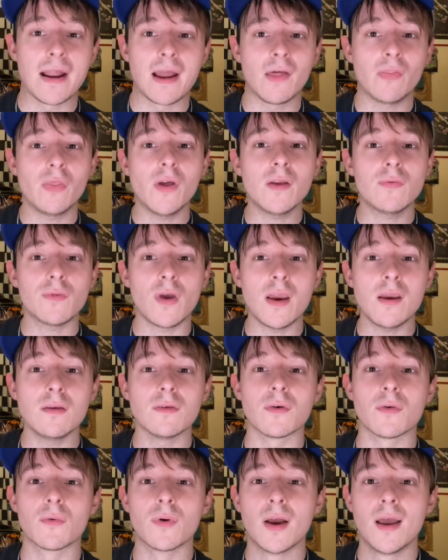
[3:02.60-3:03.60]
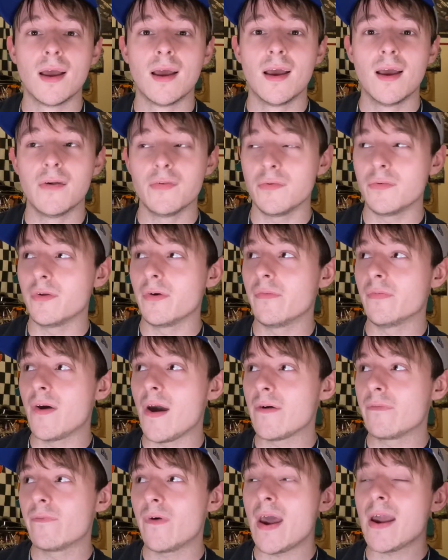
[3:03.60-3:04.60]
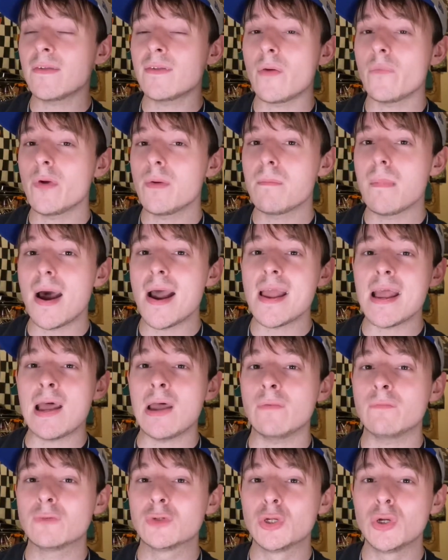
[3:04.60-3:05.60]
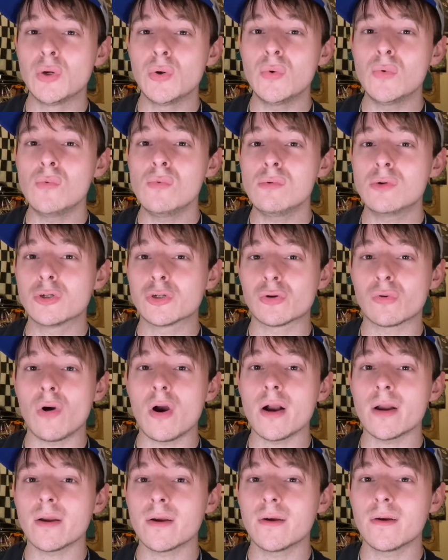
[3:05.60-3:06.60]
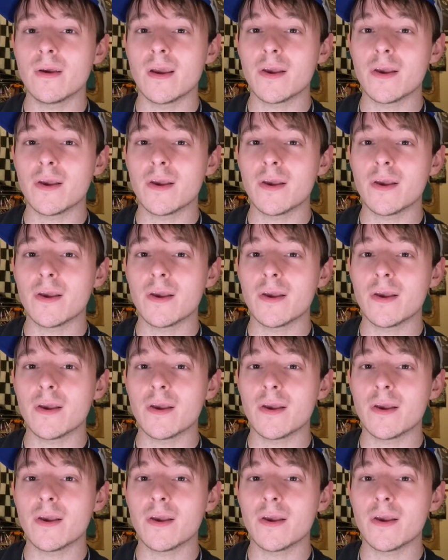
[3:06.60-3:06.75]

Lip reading: I think they do. So the fact that we might have 2 truck,